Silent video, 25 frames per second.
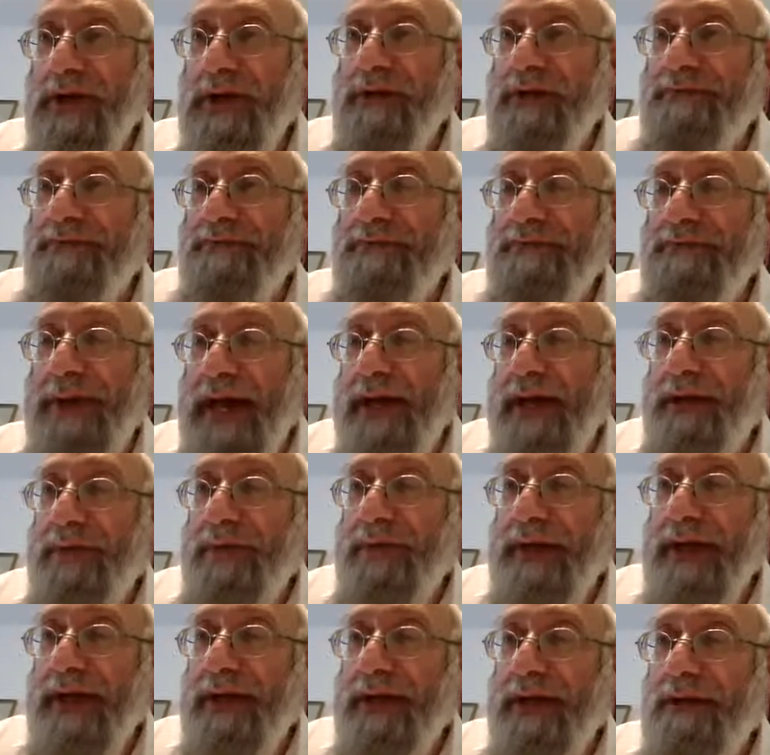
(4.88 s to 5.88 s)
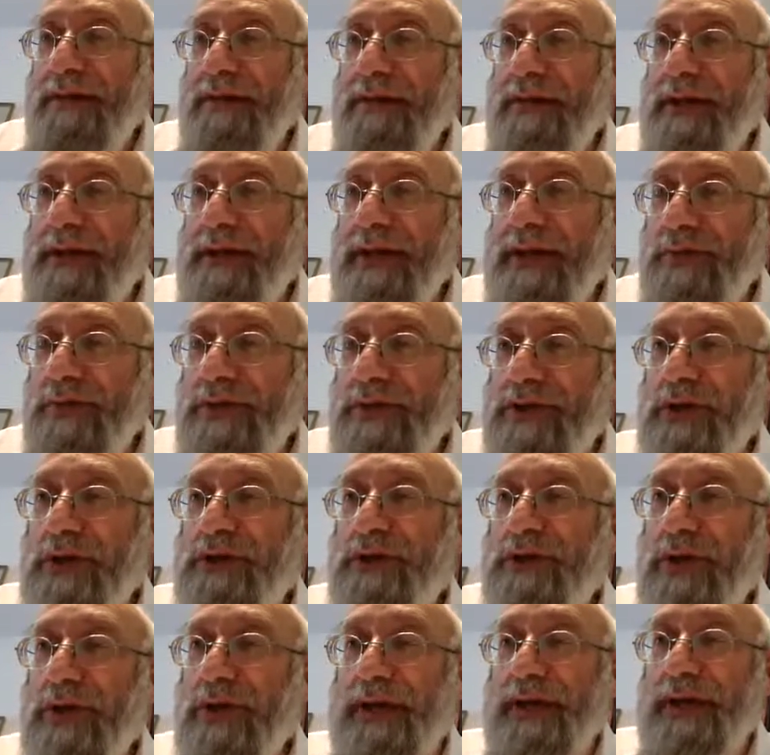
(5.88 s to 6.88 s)
background, and then we'll start
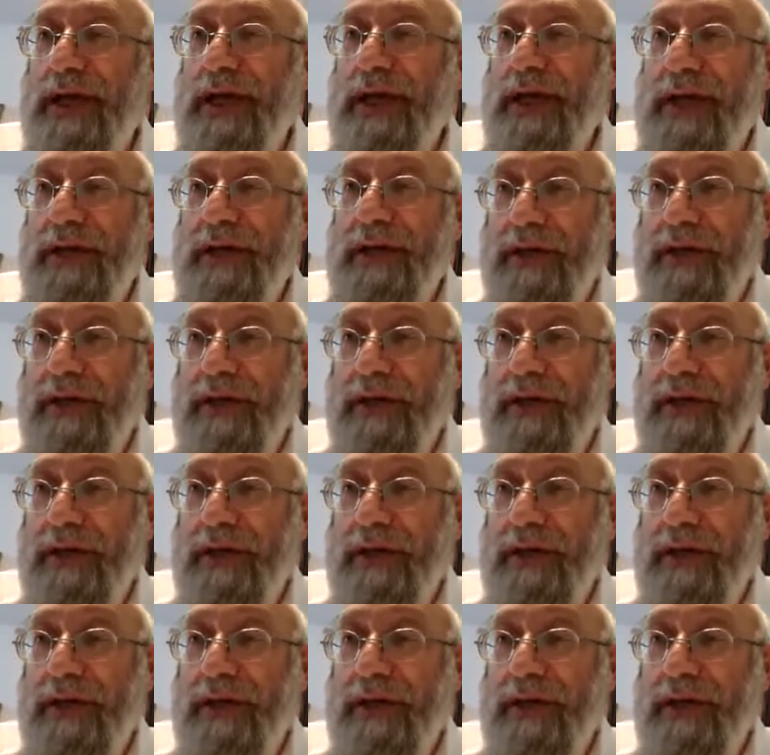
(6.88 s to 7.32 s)
talking the halacha.